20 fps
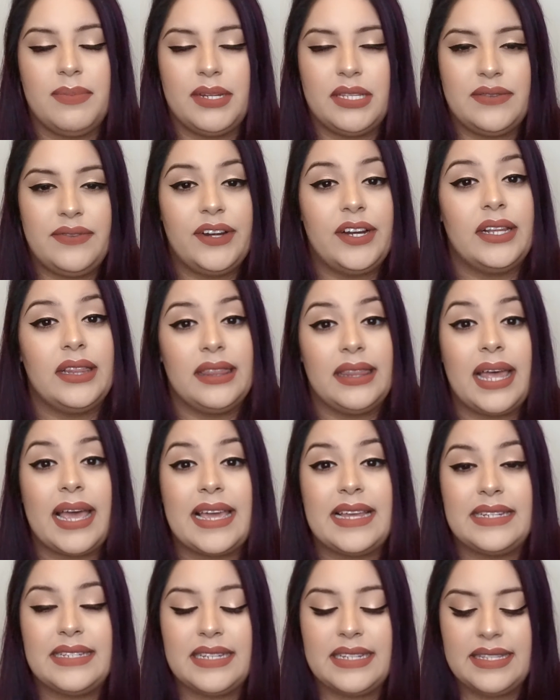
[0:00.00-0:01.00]
but it's very
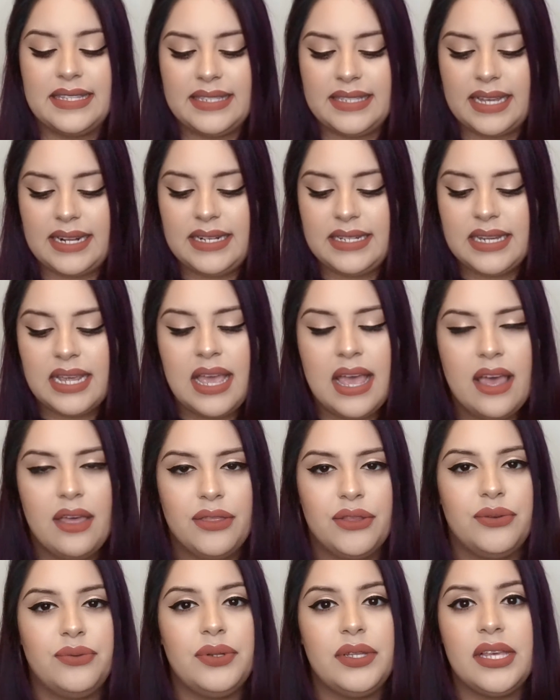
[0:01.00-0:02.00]
light in scent.
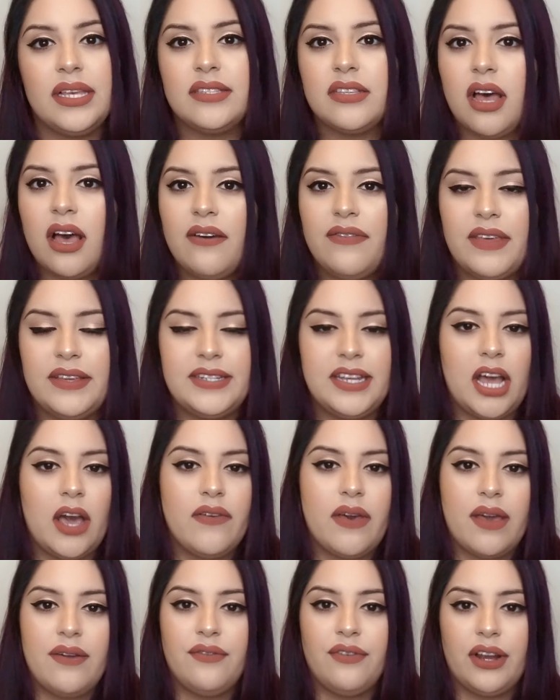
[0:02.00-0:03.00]
They're really soft. They take
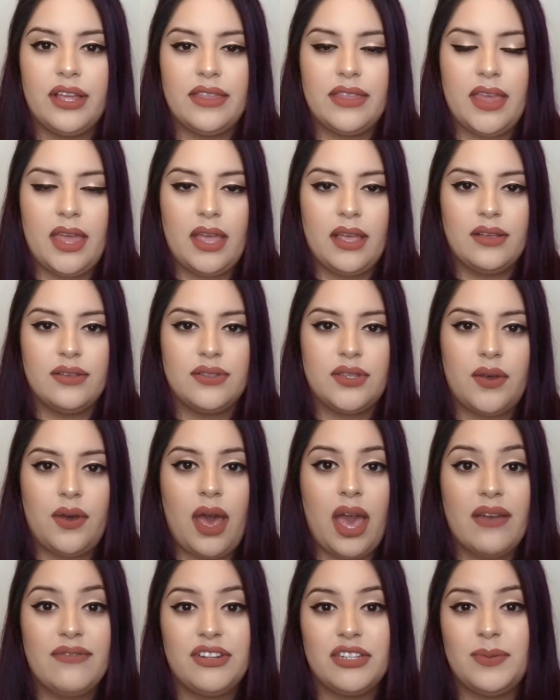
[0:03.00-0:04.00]
off everything. So
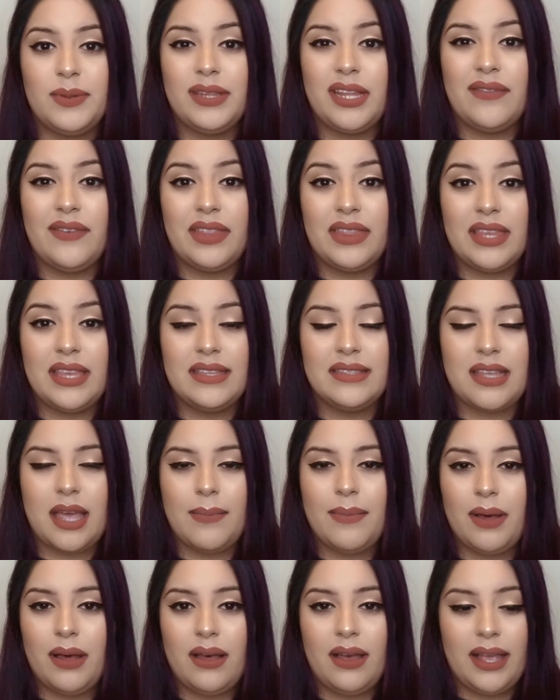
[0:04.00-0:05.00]
I've just been loving these. I
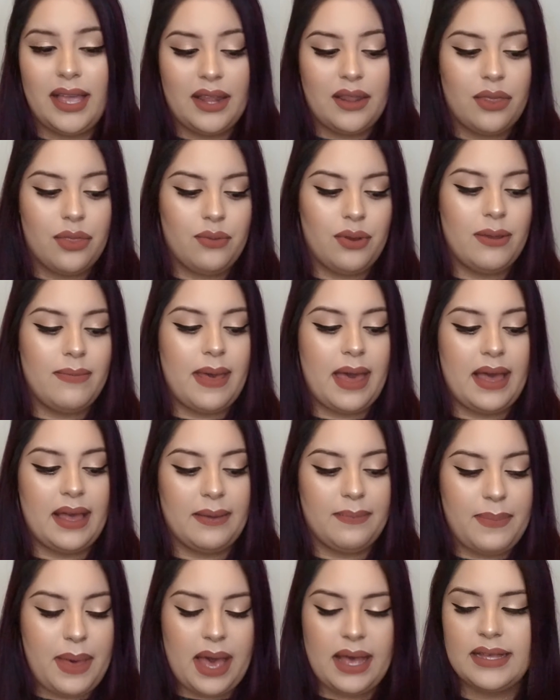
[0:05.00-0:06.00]
bought, again, 3
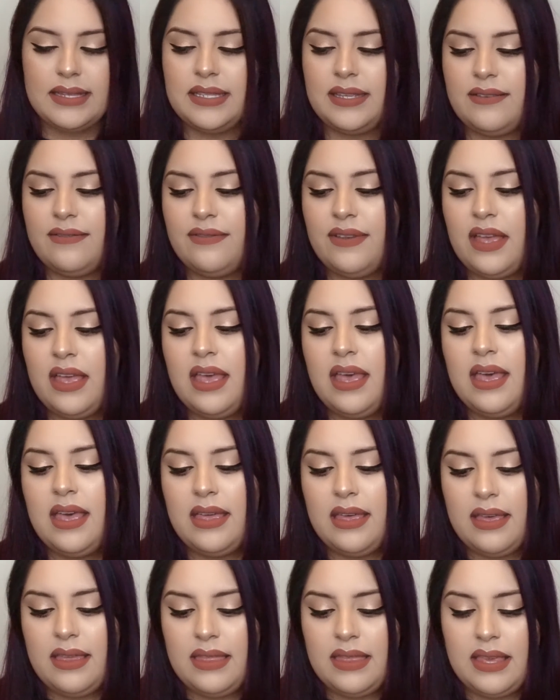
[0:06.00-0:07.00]
packs of
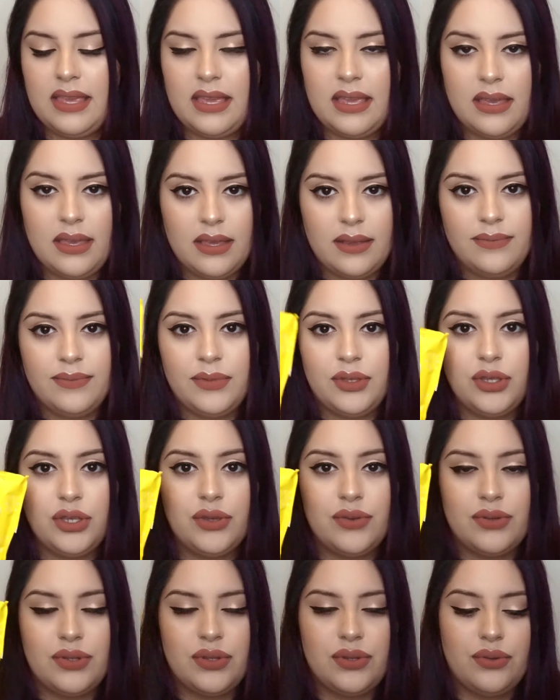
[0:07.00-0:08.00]
the
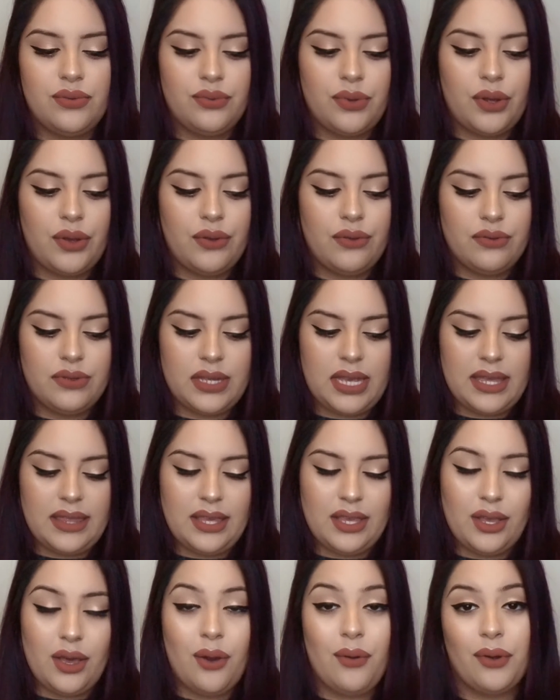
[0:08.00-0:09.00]
yuzu, rose, and
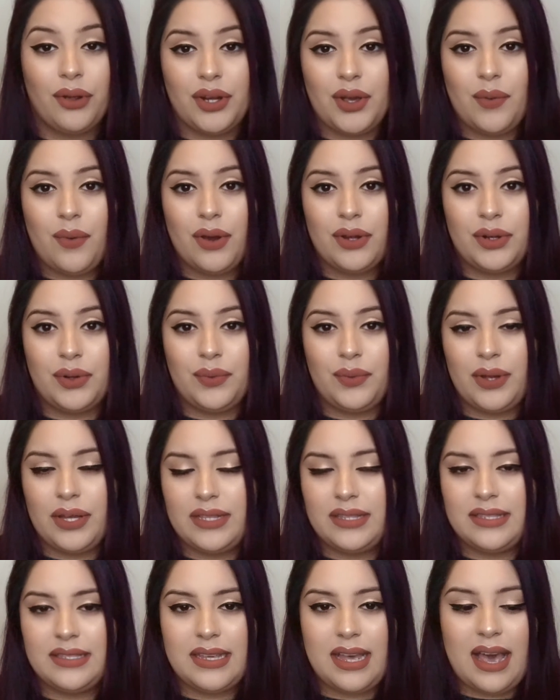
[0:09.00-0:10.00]
the coconut water
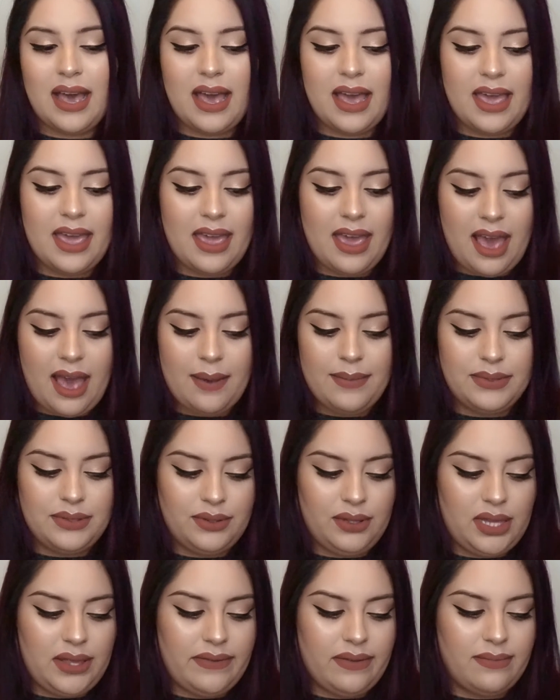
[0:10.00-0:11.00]
ones. I
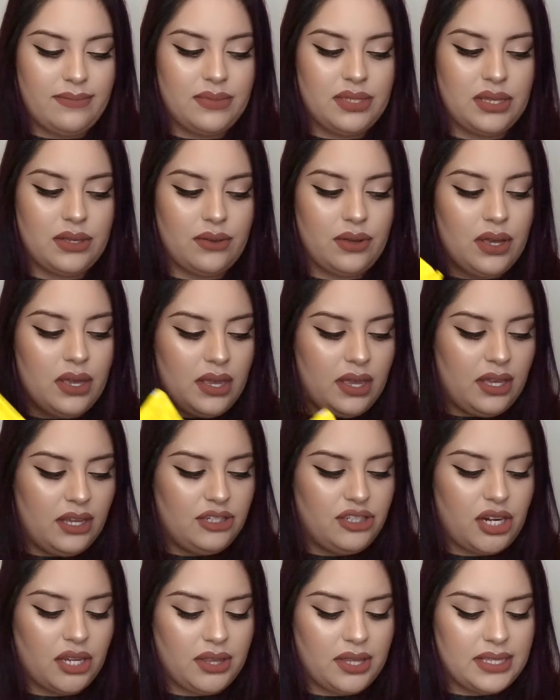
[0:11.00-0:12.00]
absolutely love them, so
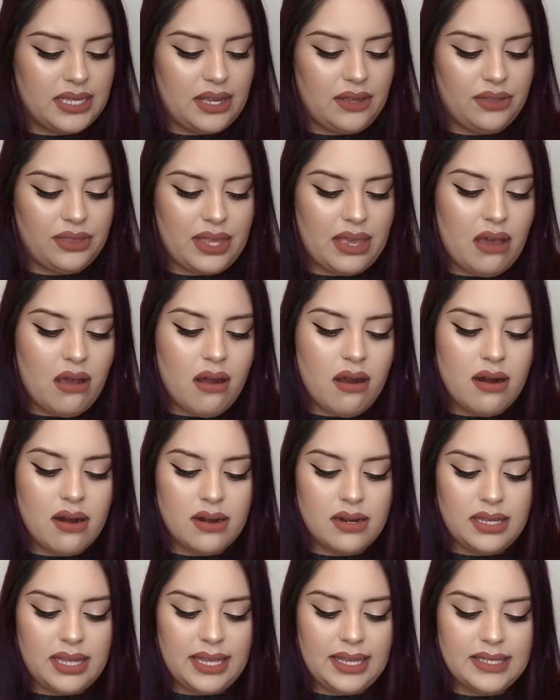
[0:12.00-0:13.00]
check these out. They
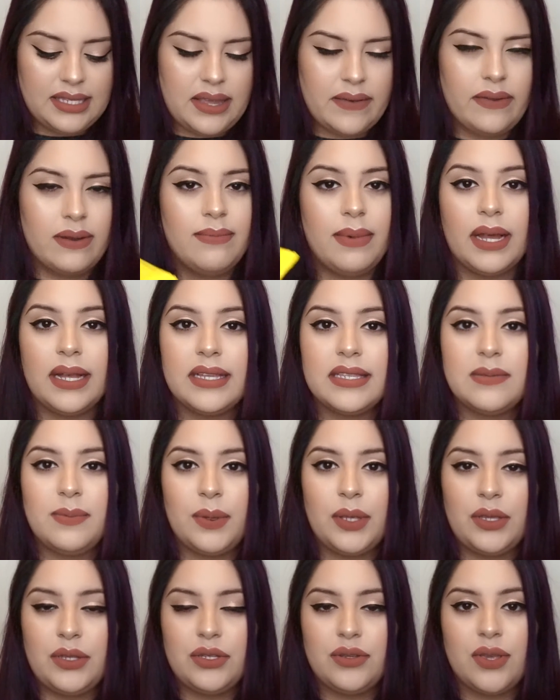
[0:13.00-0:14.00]
are like $7,
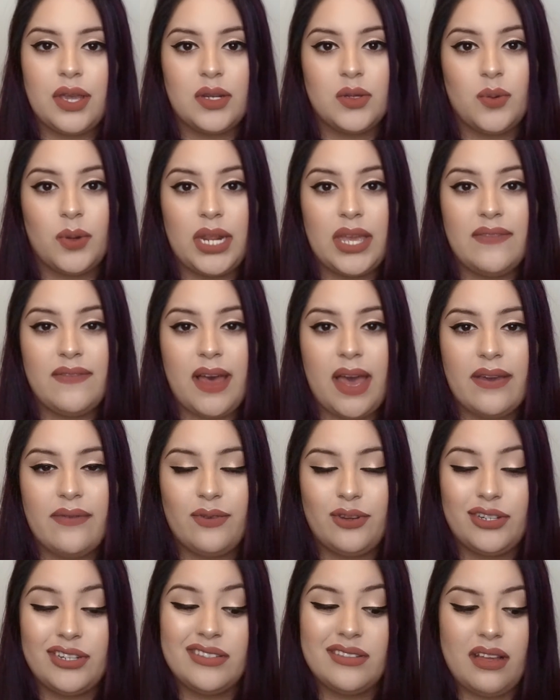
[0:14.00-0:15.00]
but you do get 25,
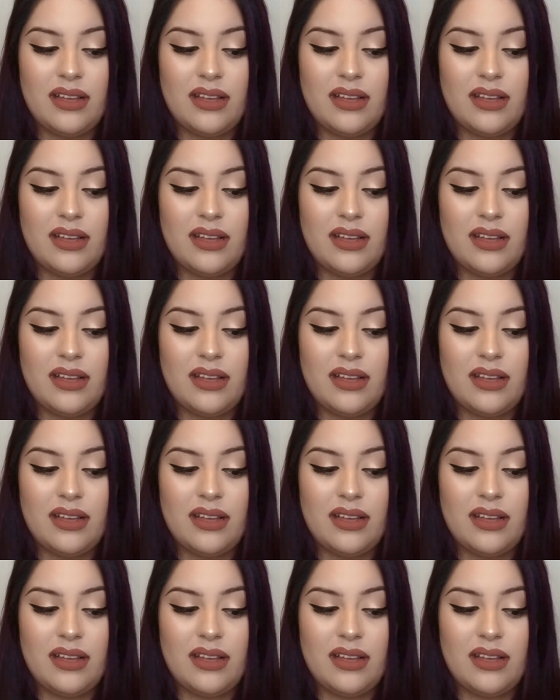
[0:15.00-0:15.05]
which is